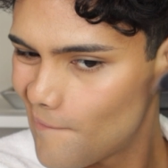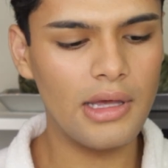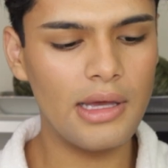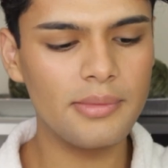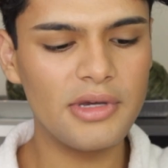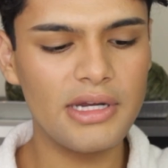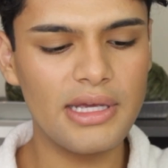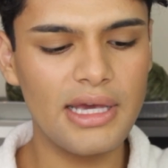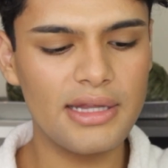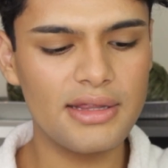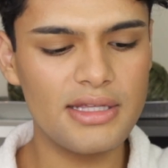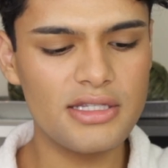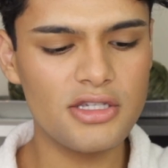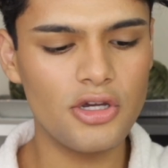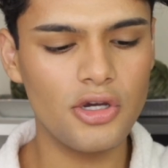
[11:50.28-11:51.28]
I'm gonna get
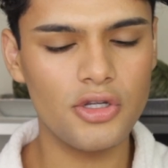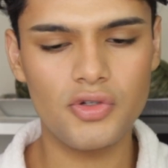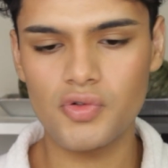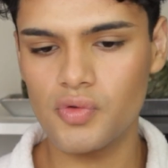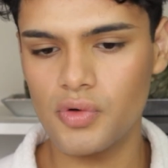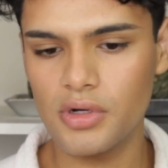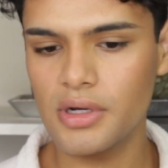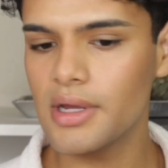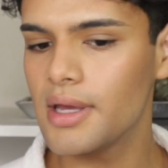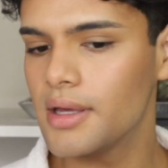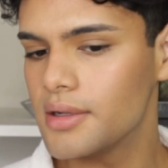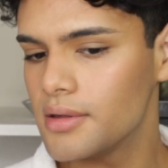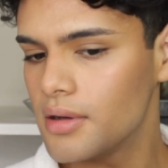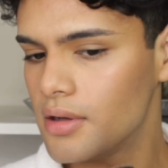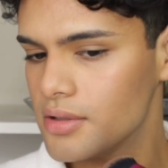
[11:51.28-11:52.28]
this contour
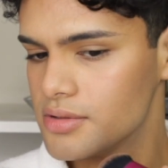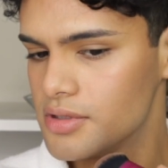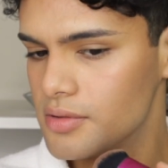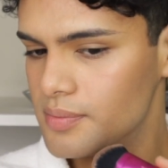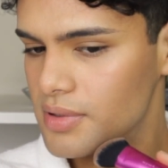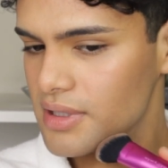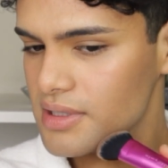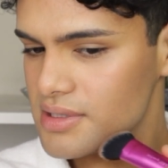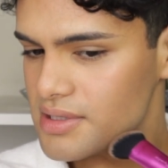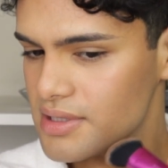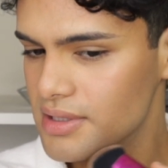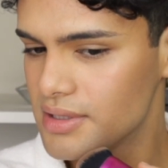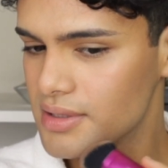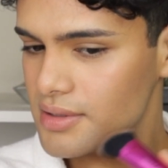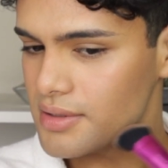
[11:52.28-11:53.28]
and also place
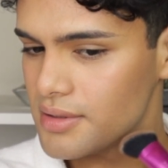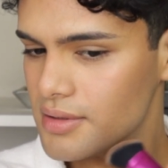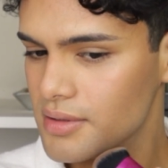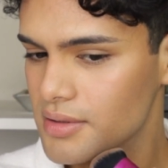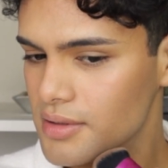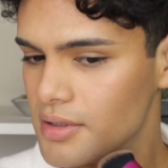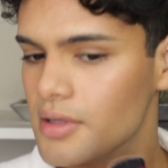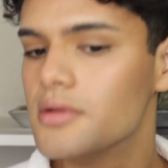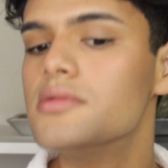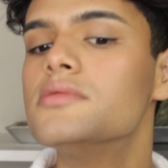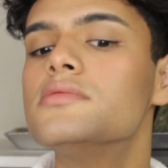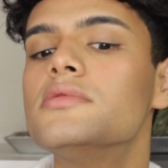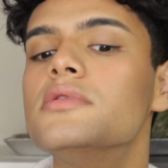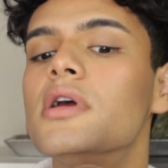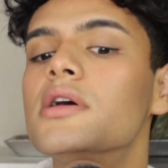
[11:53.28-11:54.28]
it
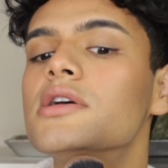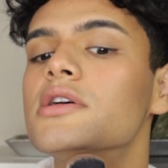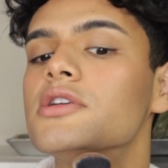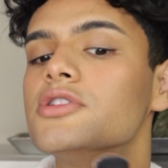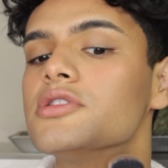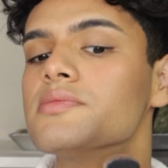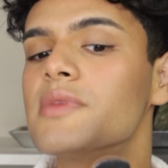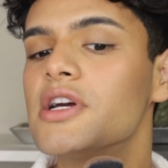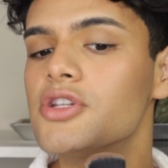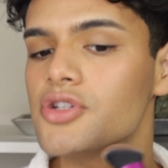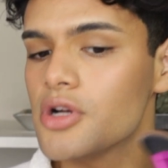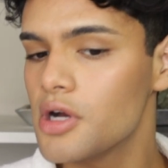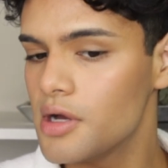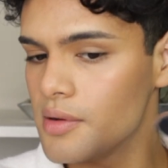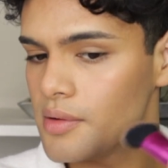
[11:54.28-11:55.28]
not under my
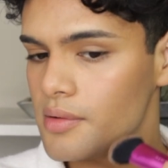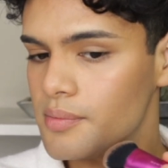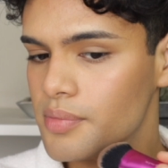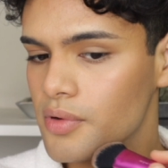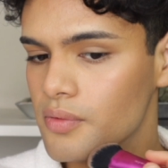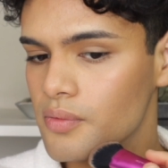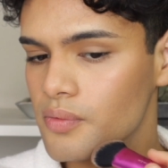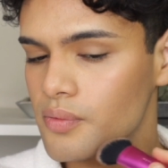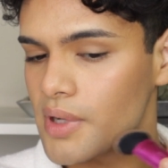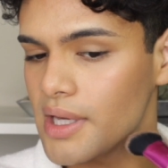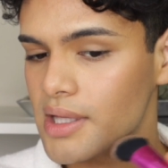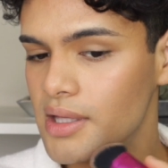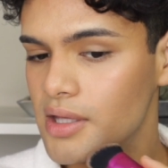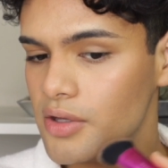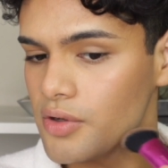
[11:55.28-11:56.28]
jaw, but
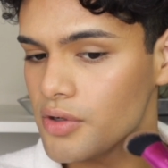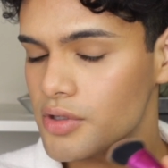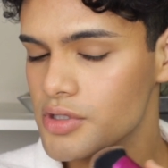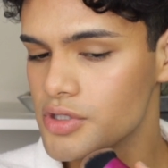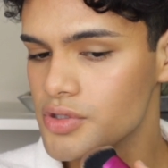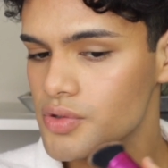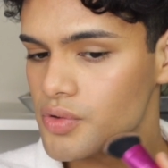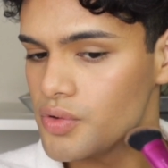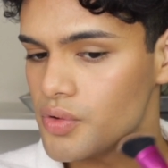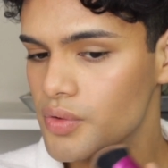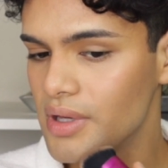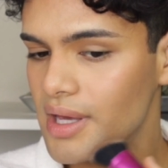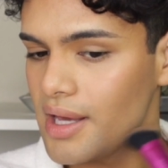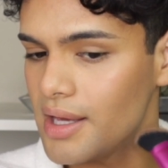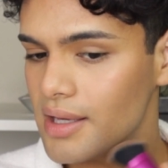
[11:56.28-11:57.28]
right here to
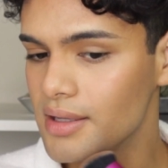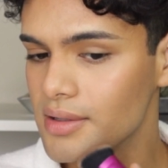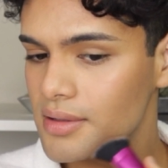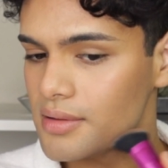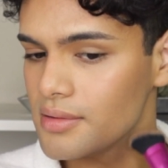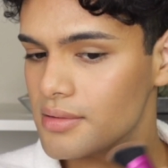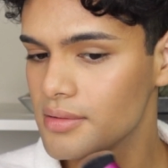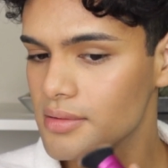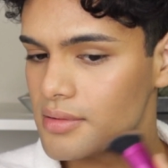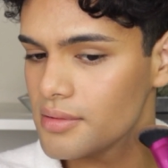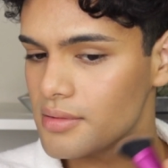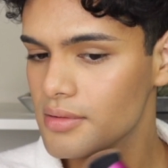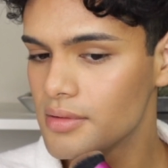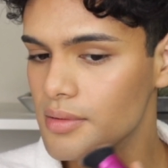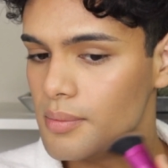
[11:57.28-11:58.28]
create
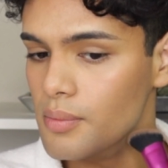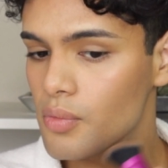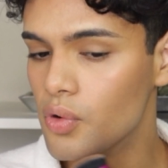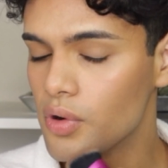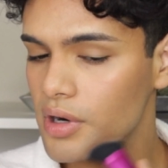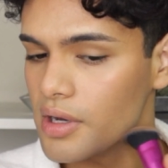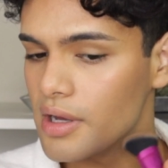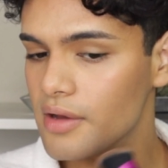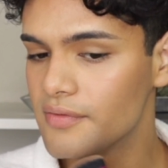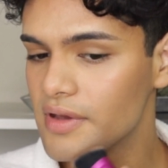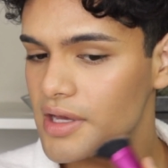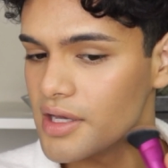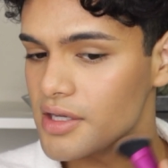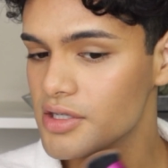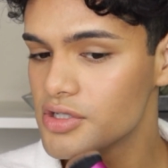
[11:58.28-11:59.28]
more of
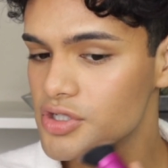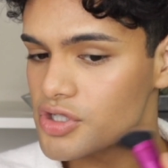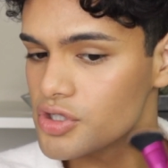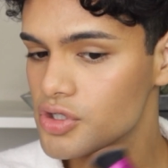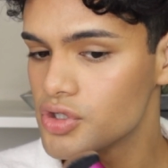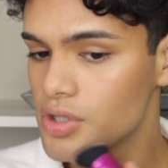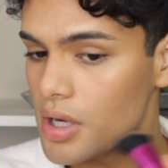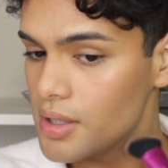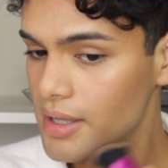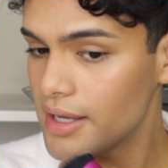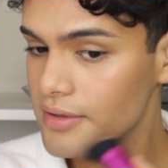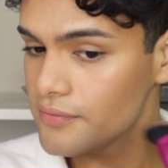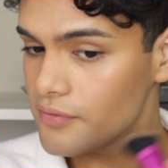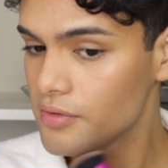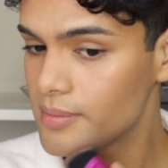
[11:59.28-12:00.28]
a jawline for